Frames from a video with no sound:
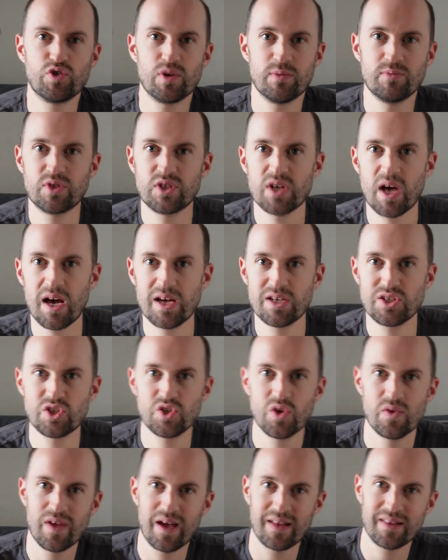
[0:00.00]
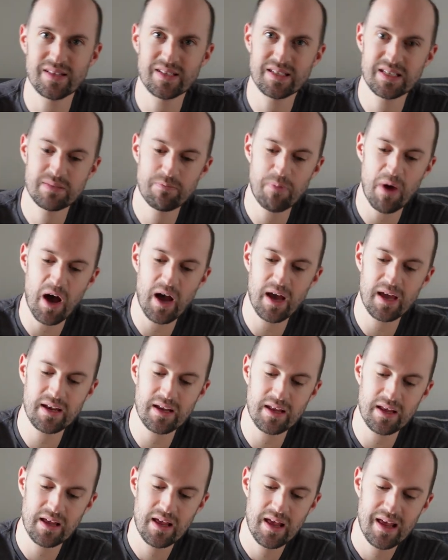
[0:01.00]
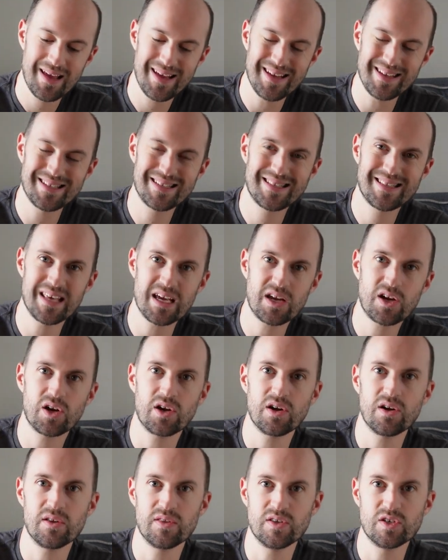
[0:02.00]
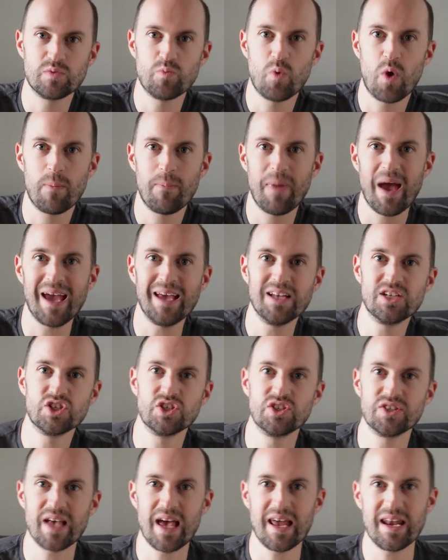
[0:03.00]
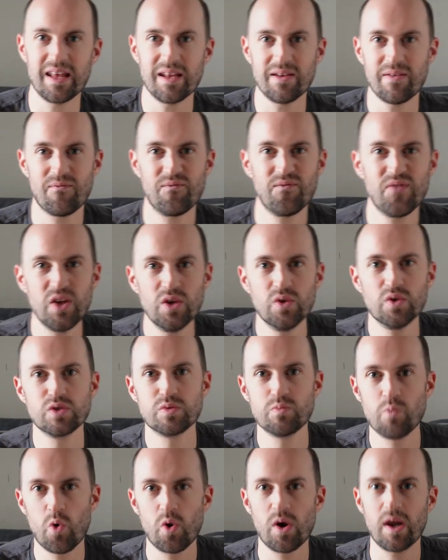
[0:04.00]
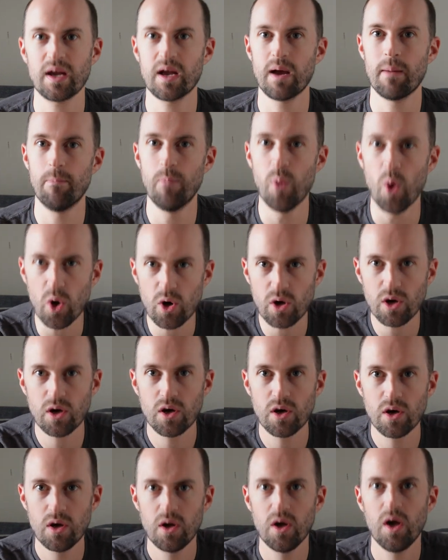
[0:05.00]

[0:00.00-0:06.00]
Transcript: trim size so that the spine is thicker, there's more pages, and it feels more like a book.